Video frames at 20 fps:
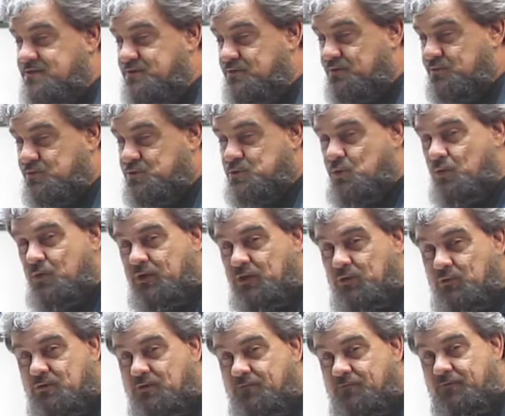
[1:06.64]
through showing
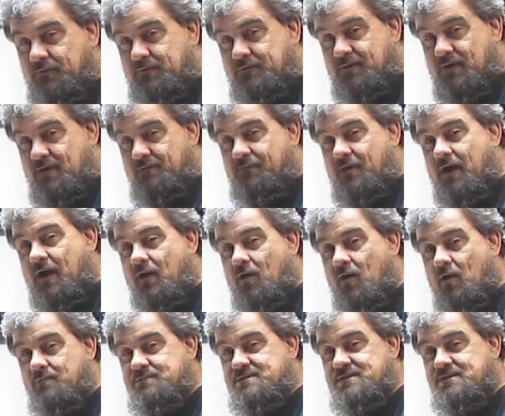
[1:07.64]
you different uh,
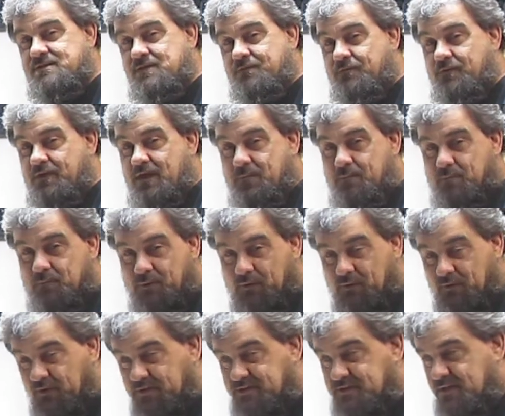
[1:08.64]
firearms and different
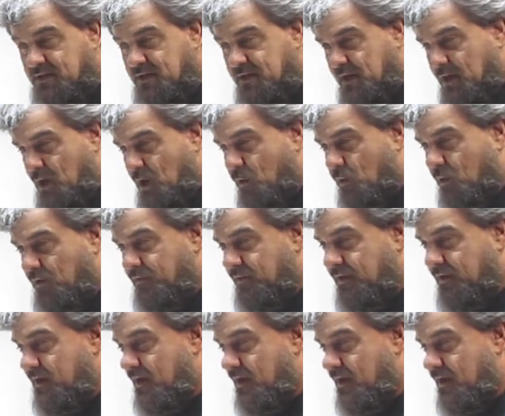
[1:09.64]
capabilities, one thing